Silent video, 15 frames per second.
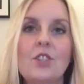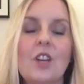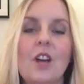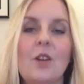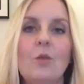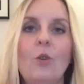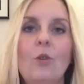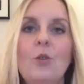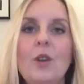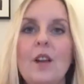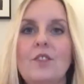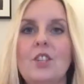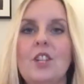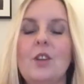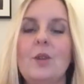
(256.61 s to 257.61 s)
So all you
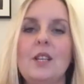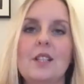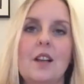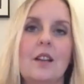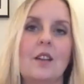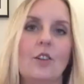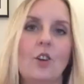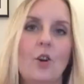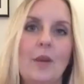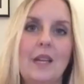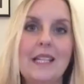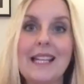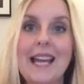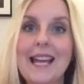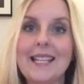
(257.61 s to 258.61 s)
have to do is like and
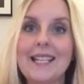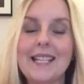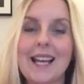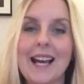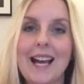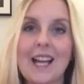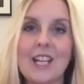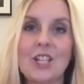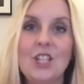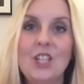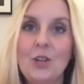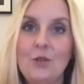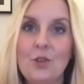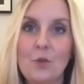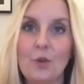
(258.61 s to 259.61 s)
comment, enter that as
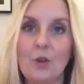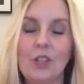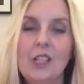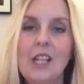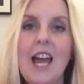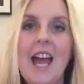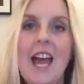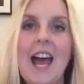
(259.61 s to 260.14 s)
usual,